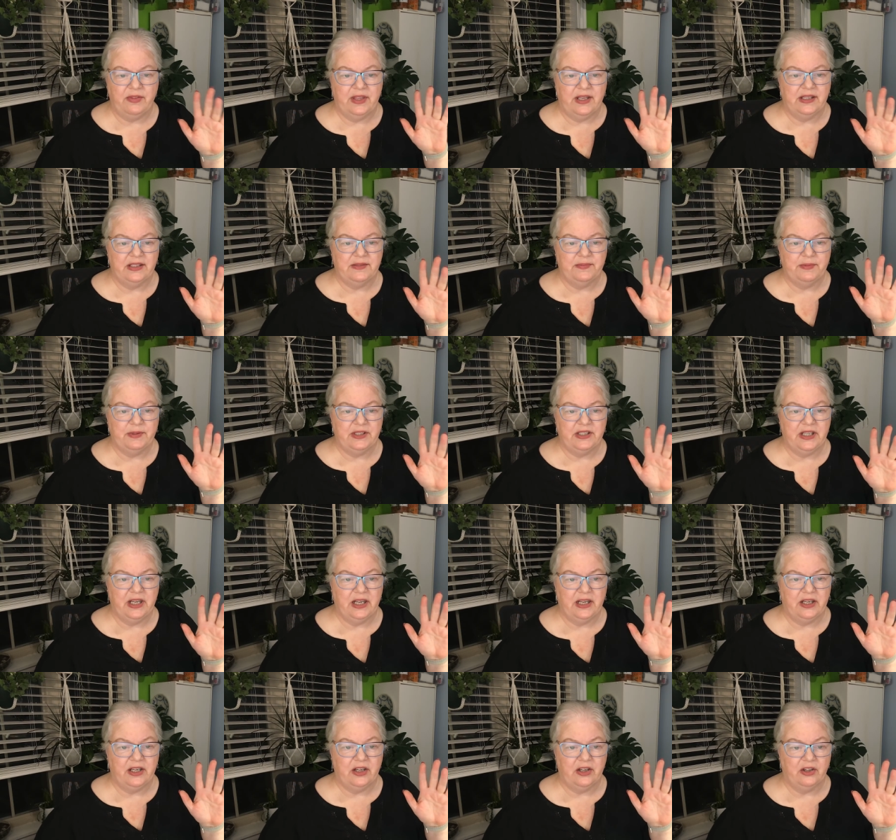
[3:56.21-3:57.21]
this
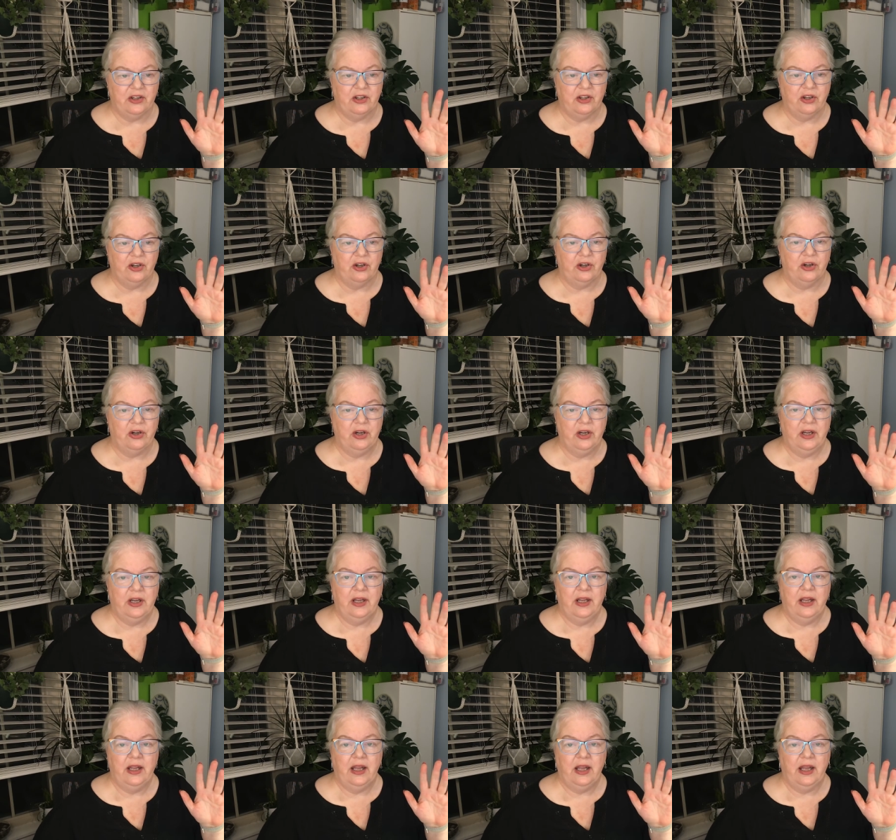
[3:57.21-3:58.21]
particular
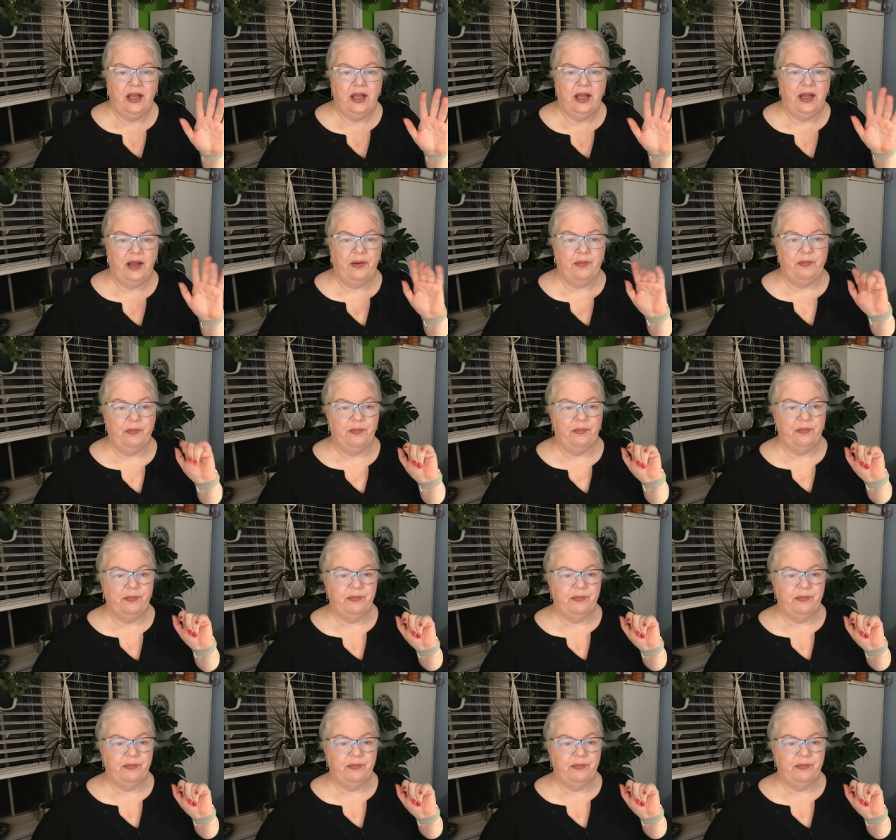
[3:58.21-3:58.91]
um,